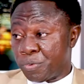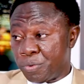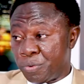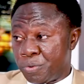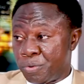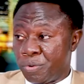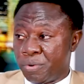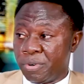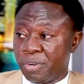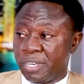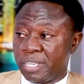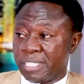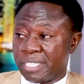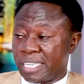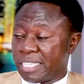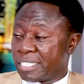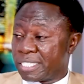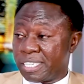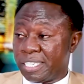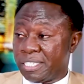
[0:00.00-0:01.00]
through
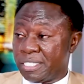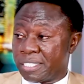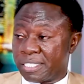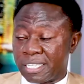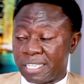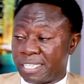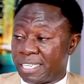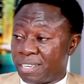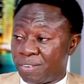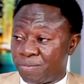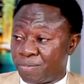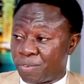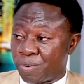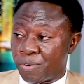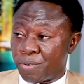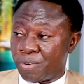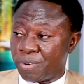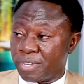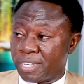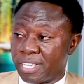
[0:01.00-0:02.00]
True. the skills, and
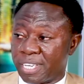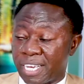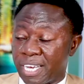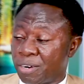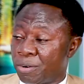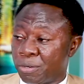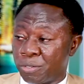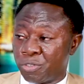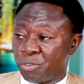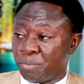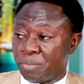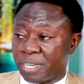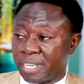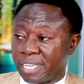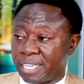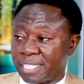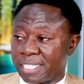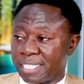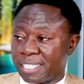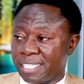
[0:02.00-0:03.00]
therefore you can also
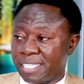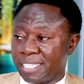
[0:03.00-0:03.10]
make it.